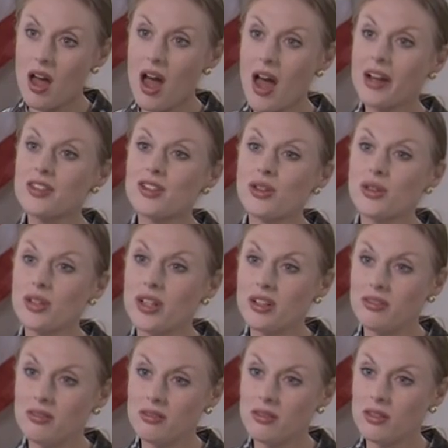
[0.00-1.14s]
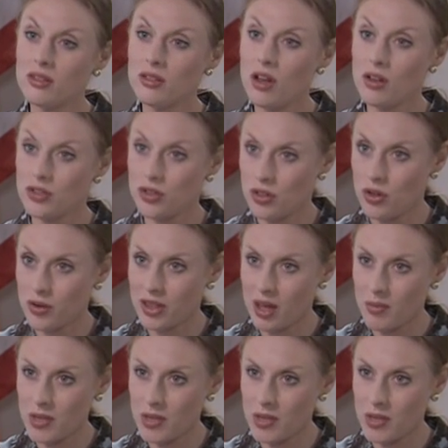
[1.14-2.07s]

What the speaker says: Excluded. Do you know what that